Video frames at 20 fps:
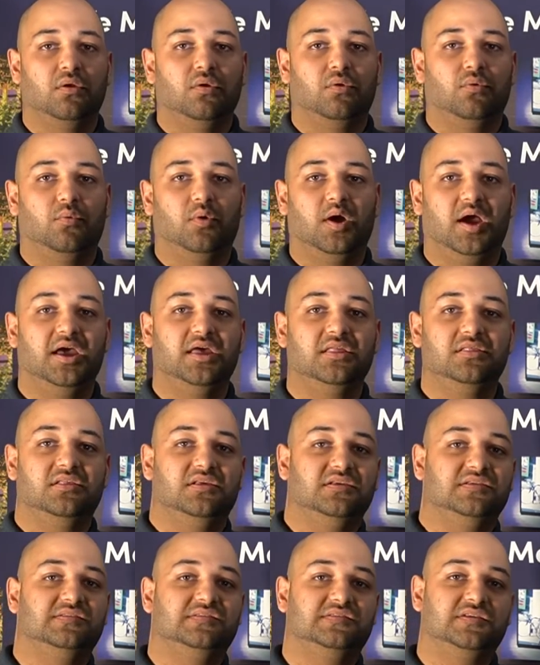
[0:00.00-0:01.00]
Where
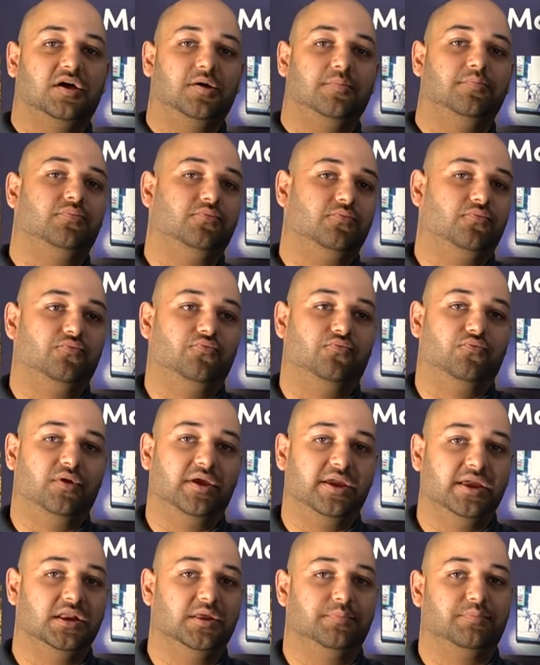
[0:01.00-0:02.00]
this sub
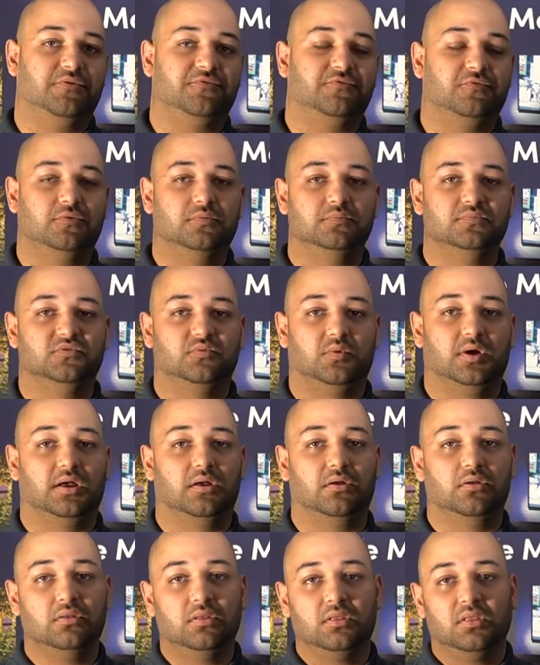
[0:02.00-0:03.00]
really performs
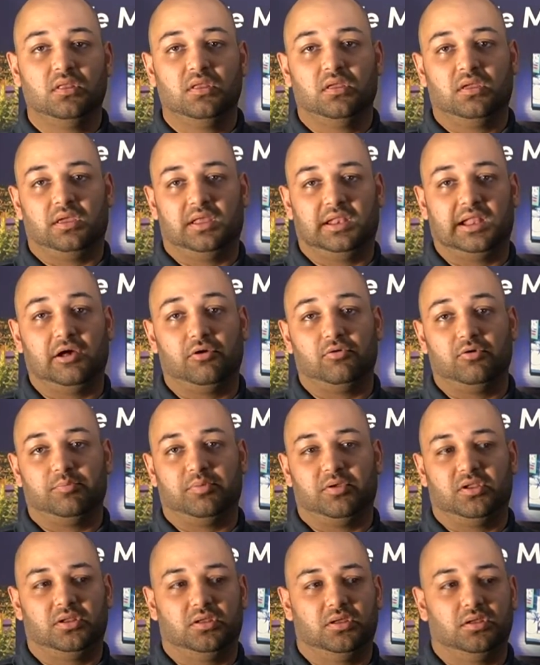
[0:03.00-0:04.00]
well, in our
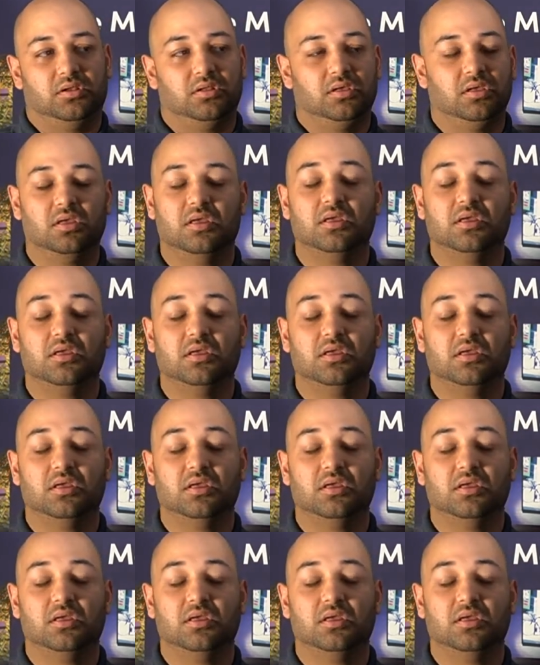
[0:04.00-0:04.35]
opinion,